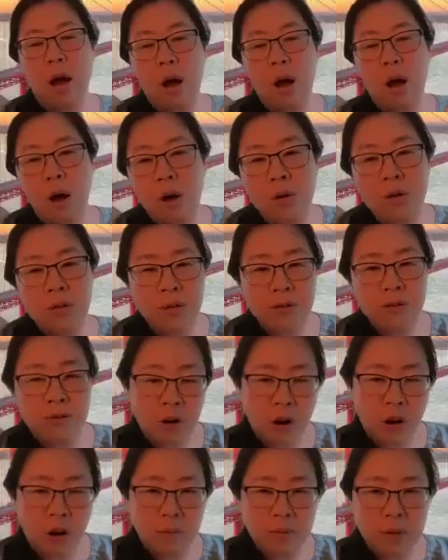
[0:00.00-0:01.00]
all the
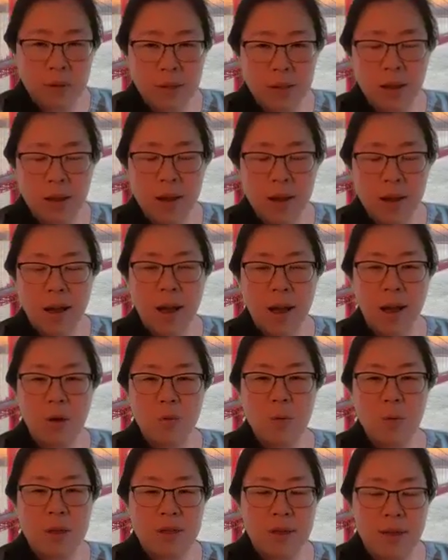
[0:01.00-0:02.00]
firms
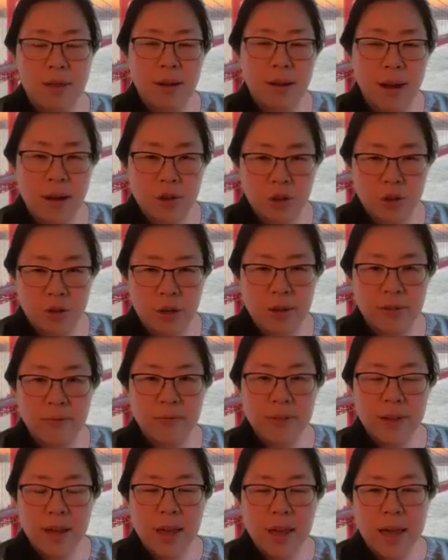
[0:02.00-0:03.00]
within the country.
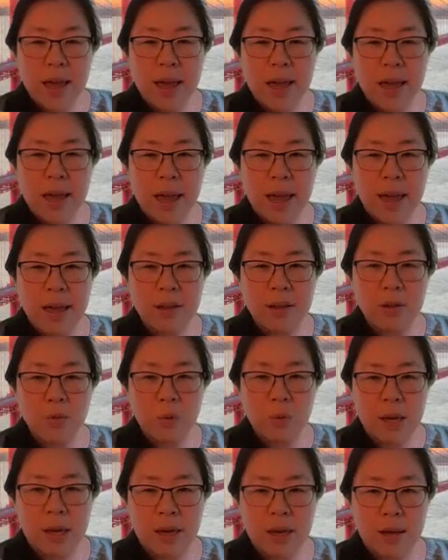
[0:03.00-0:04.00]

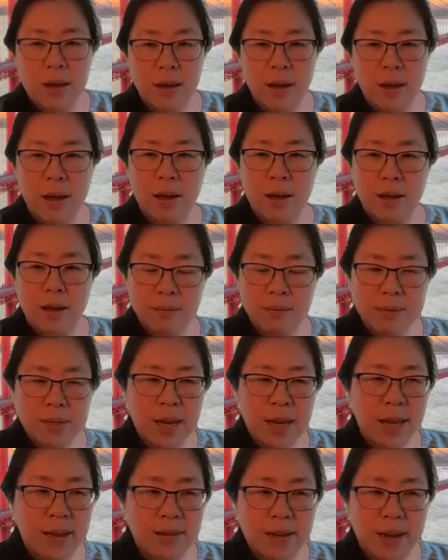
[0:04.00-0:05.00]
And we
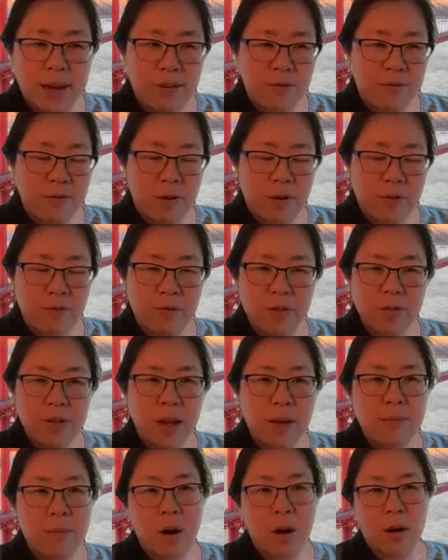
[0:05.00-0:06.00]
obtain data for
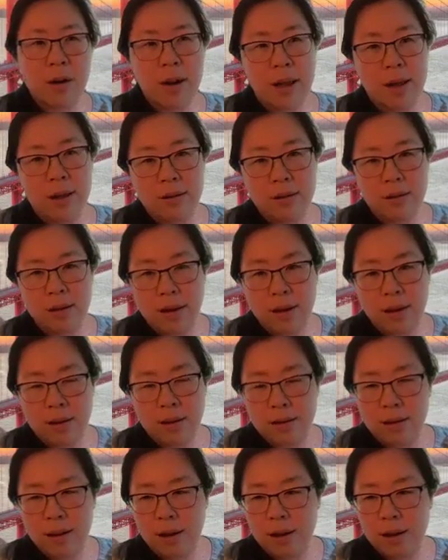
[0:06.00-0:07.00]
Denmark
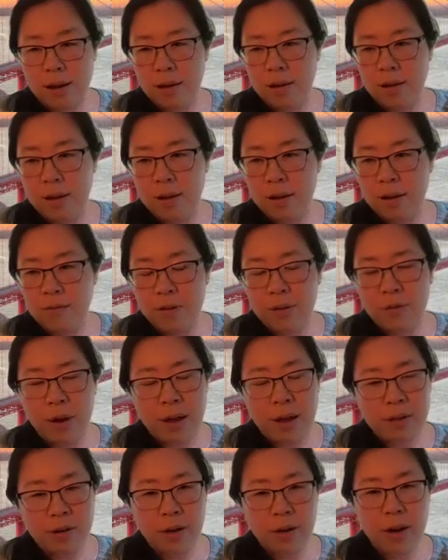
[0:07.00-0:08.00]
and a
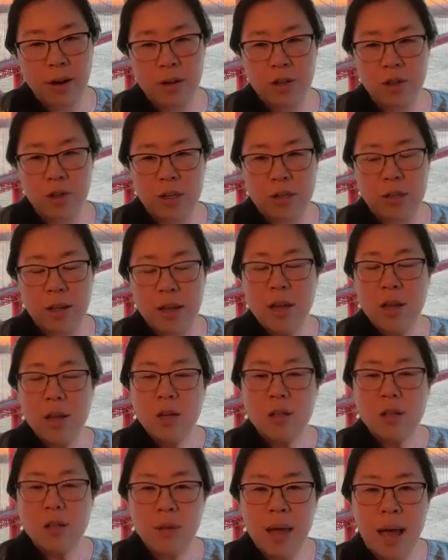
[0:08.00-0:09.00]
few other countries.
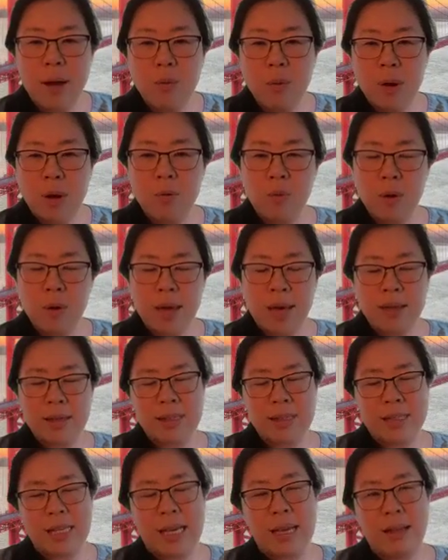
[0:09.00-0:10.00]
So that way we
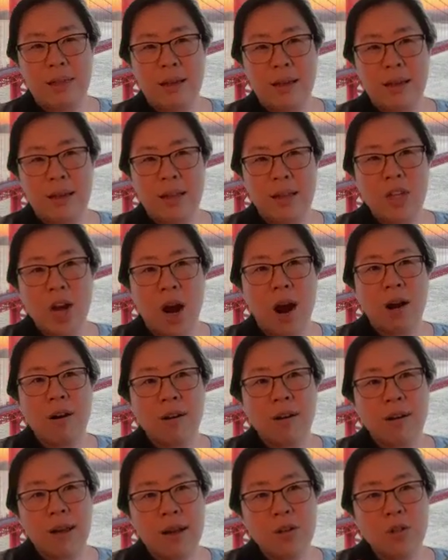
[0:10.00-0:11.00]
can see the
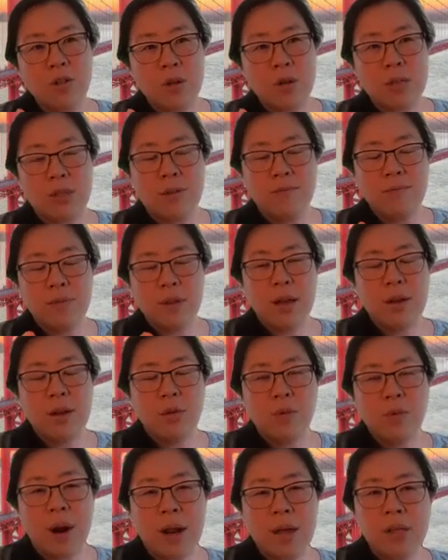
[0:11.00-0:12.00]
entire country's
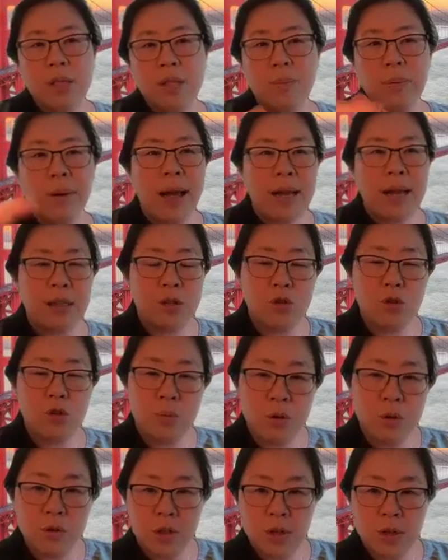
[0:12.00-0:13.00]
credit supply
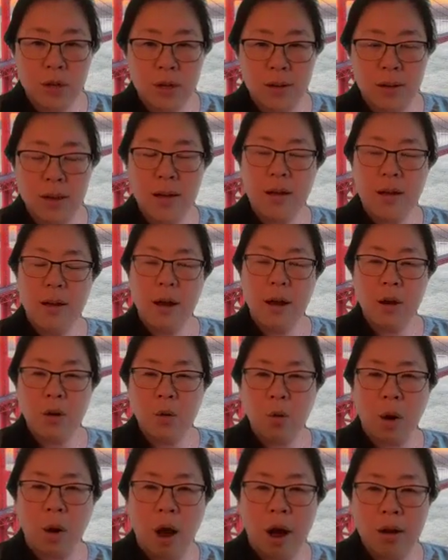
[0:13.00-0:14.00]
distribution
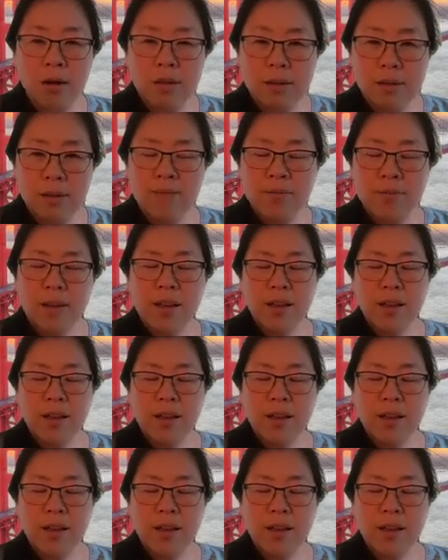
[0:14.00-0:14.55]
across